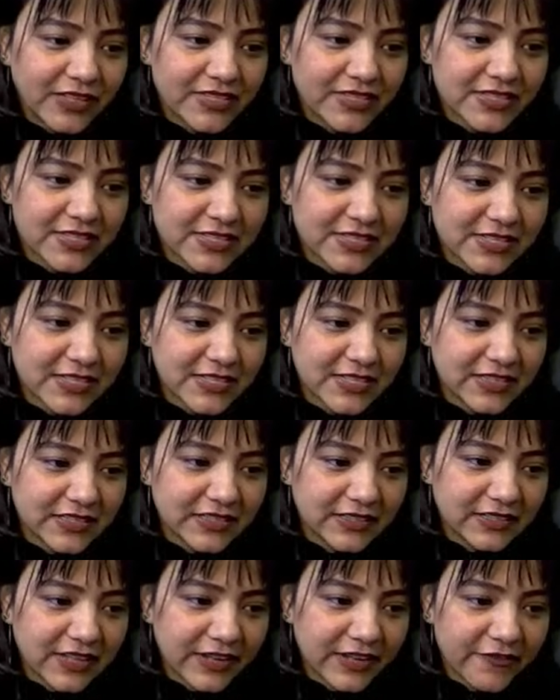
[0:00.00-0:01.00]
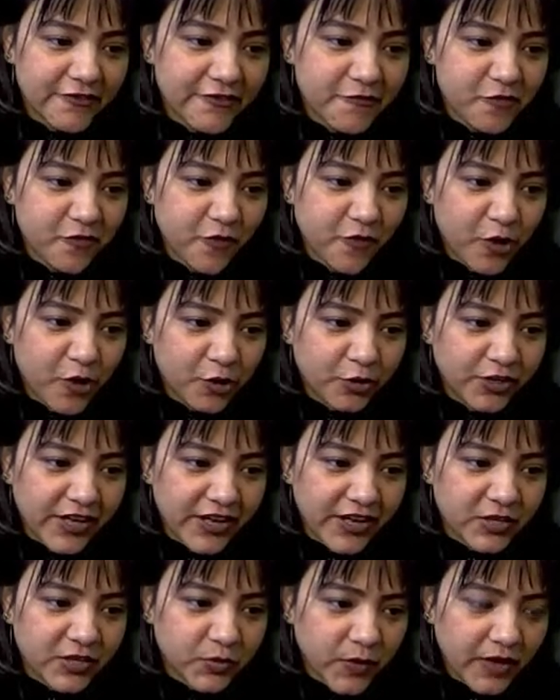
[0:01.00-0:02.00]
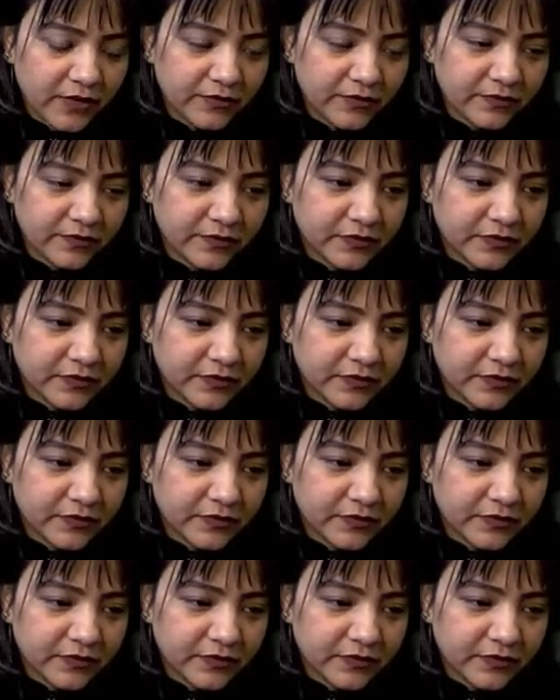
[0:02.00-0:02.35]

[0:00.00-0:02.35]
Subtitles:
Is this clear? Can we move on to the next one?